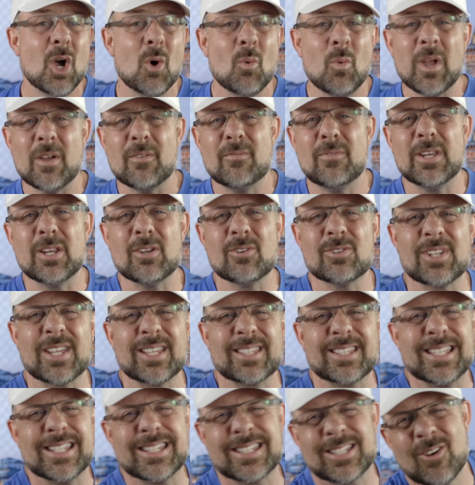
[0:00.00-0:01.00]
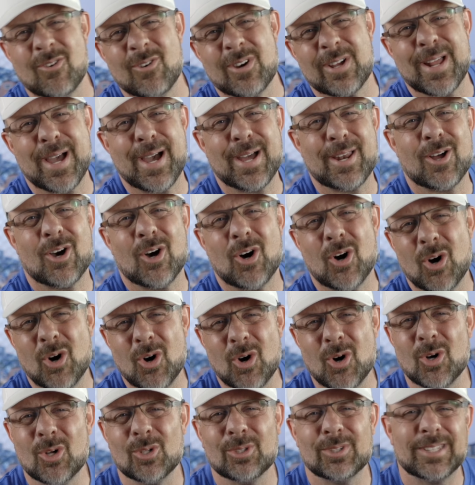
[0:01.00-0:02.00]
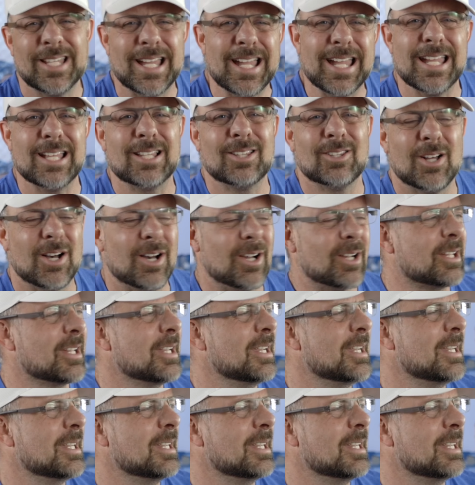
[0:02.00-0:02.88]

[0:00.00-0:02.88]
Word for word: We have videos like this going on all day long.